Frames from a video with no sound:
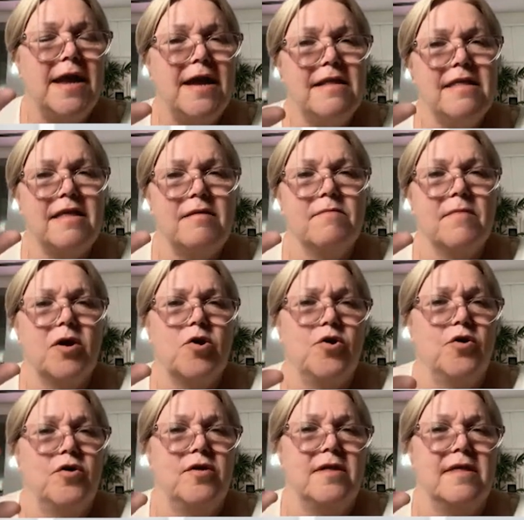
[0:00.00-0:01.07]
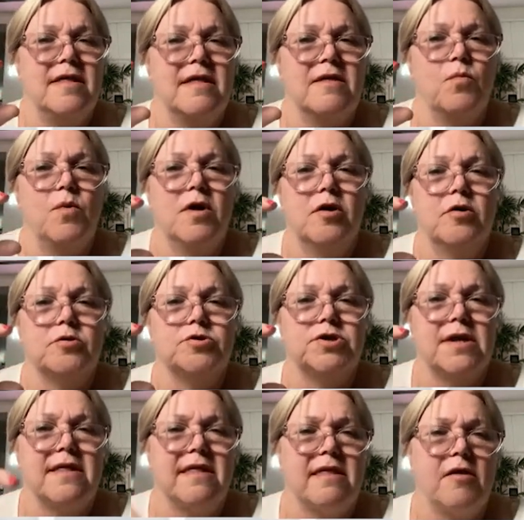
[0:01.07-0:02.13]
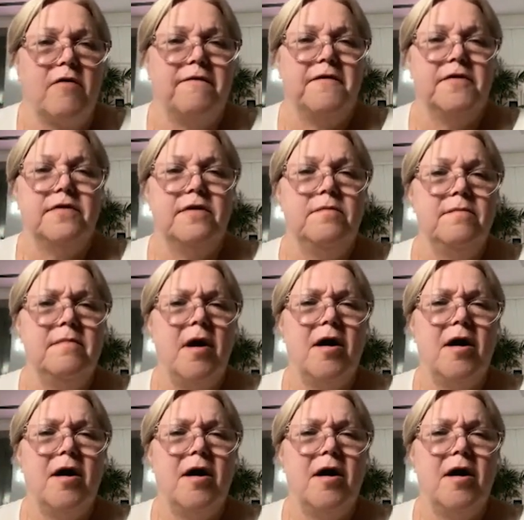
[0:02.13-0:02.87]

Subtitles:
add some curtains as well to soften them.